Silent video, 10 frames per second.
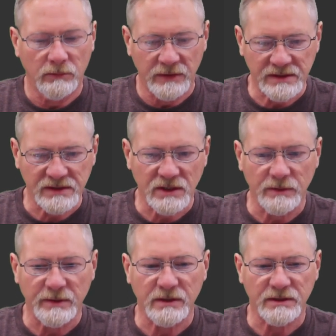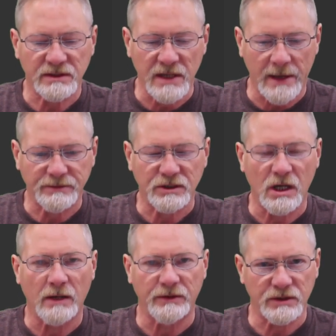This is going to be the
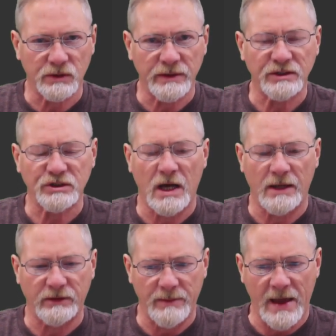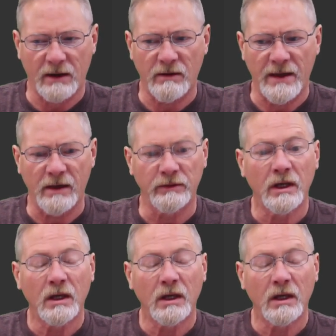snapshot, the screenshot, the background